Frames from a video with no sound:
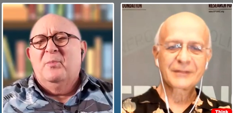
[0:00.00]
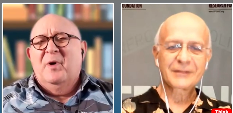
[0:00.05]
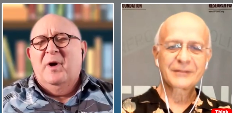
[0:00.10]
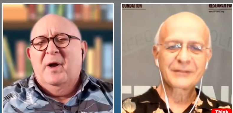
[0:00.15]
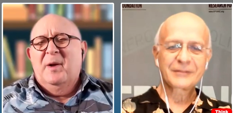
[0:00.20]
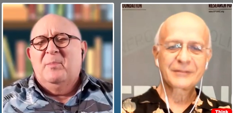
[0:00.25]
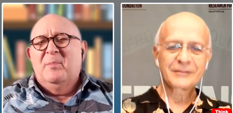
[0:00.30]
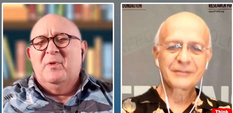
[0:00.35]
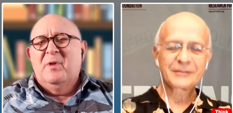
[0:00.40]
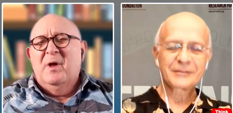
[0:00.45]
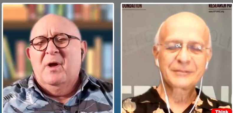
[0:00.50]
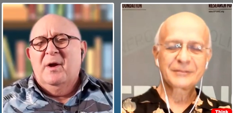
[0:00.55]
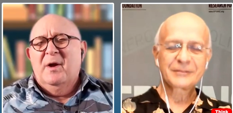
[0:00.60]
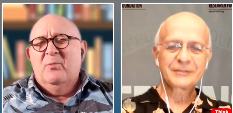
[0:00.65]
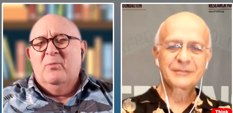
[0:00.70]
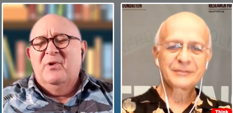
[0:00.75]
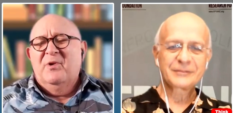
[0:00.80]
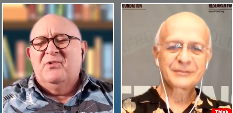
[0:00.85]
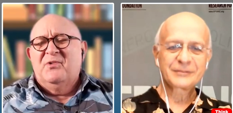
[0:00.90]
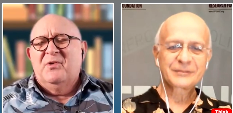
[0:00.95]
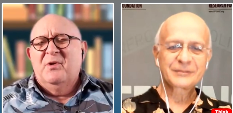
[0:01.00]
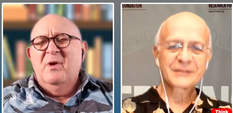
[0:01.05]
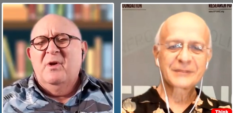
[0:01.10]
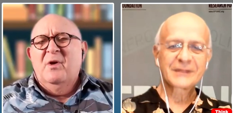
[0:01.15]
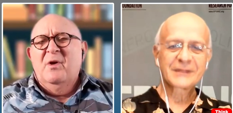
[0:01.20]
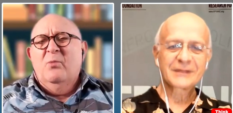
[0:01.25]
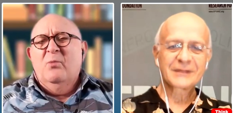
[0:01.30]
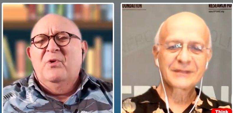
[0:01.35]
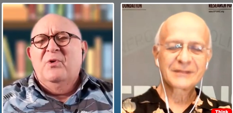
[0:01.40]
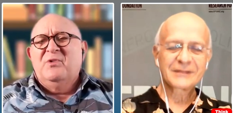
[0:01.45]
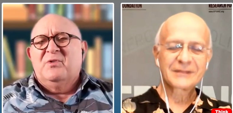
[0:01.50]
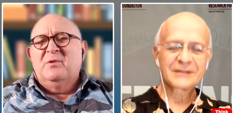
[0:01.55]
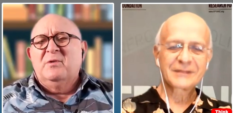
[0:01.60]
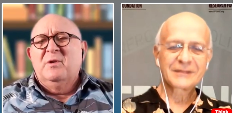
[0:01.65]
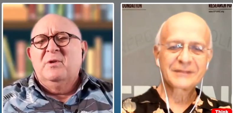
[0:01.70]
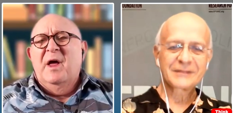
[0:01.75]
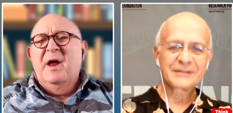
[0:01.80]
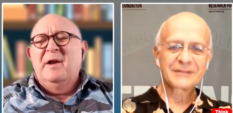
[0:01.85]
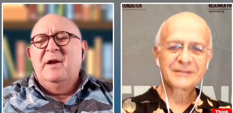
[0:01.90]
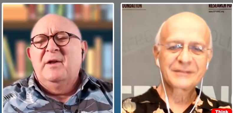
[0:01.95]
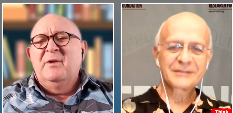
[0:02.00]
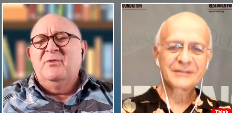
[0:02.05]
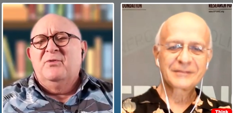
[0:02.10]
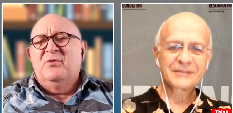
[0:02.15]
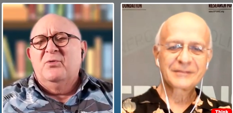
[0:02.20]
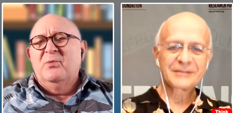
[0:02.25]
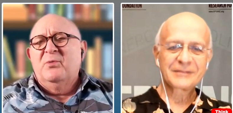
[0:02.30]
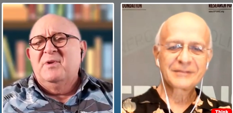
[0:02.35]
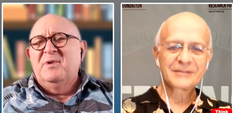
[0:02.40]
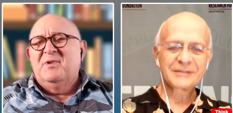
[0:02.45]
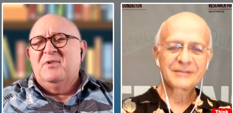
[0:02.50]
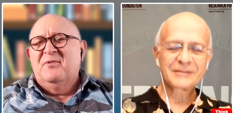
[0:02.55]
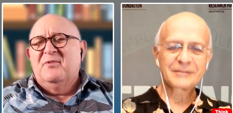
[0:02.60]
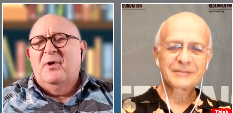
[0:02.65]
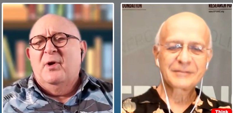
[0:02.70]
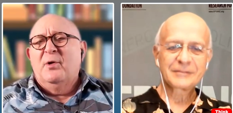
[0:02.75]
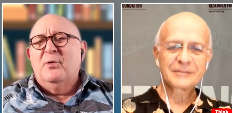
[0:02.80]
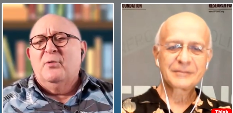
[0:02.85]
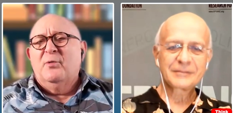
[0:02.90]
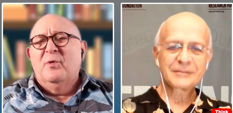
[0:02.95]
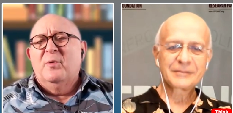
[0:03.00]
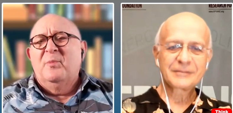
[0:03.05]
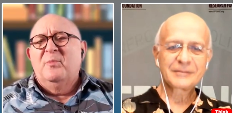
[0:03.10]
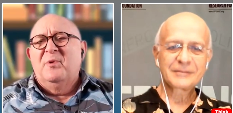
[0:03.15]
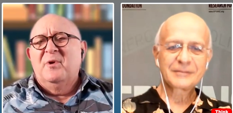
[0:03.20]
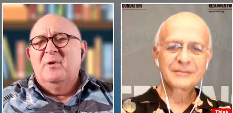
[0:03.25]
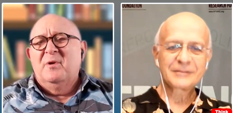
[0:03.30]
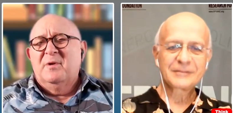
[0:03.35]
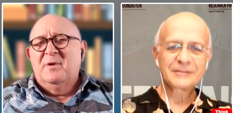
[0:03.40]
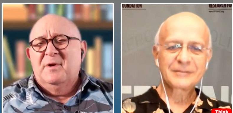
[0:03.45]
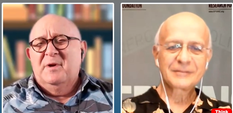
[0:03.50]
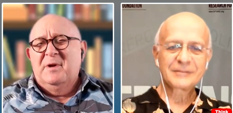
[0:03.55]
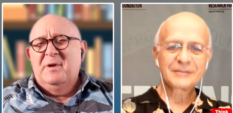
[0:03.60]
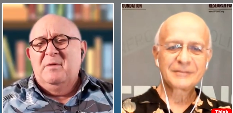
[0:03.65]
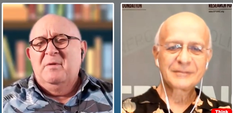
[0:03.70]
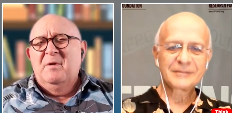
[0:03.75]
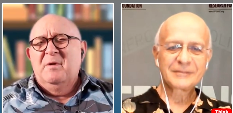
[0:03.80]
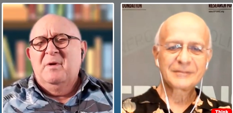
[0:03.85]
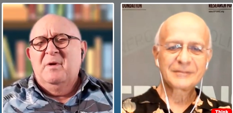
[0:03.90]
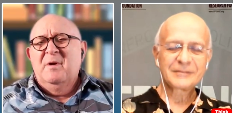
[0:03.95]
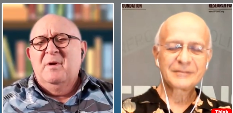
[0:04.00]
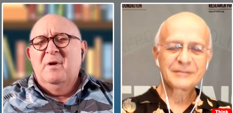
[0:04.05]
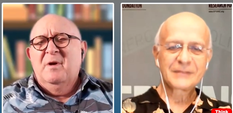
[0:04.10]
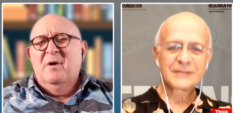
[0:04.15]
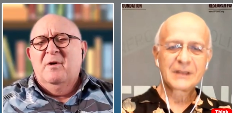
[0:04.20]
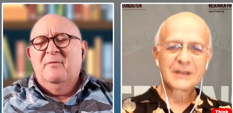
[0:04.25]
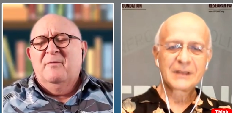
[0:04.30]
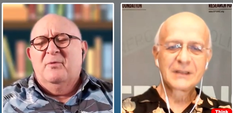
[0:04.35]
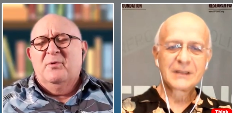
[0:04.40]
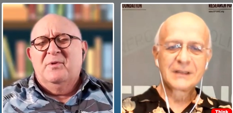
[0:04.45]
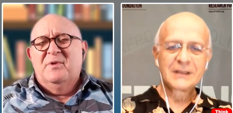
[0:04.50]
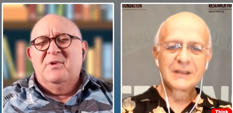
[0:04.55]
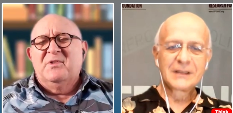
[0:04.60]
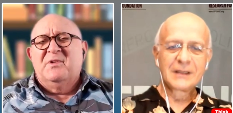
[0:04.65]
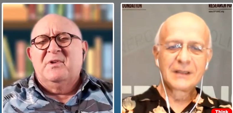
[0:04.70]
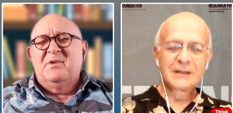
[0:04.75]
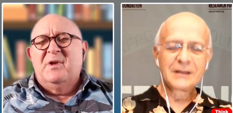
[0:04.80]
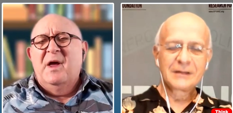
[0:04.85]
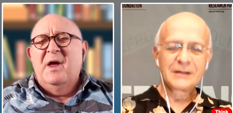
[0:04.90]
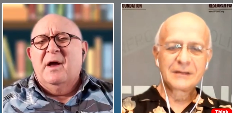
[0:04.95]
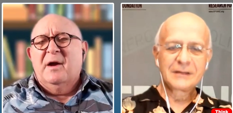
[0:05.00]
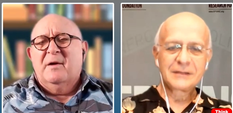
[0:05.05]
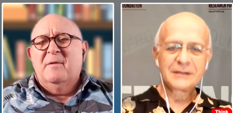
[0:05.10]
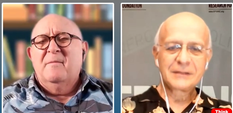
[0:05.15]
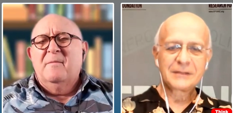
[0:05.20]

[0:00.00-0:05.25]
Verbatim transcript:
Speaker 1: Pipeline, which which led into its vulnerability uh, for this attack.